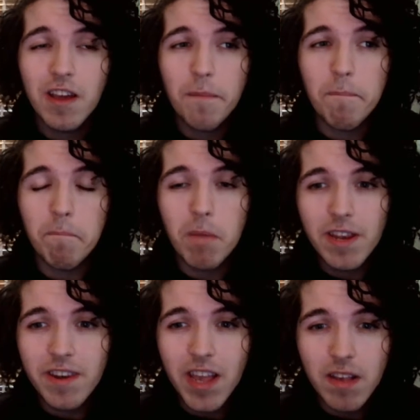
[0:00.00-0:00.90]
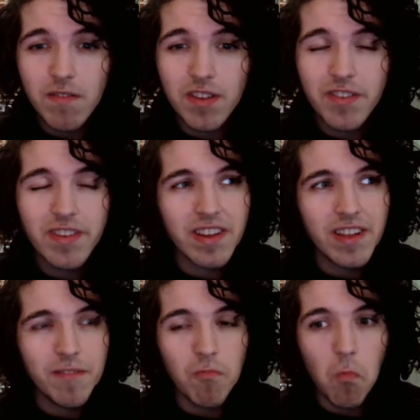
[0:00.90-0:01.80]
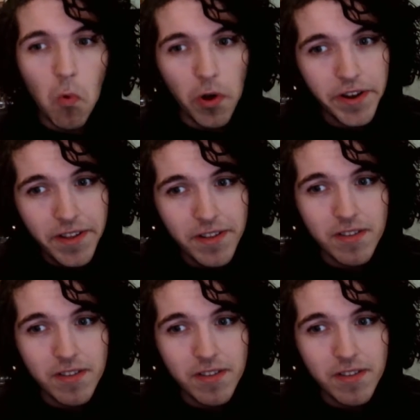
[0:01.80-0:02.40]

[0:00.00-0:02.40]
Ben Davis would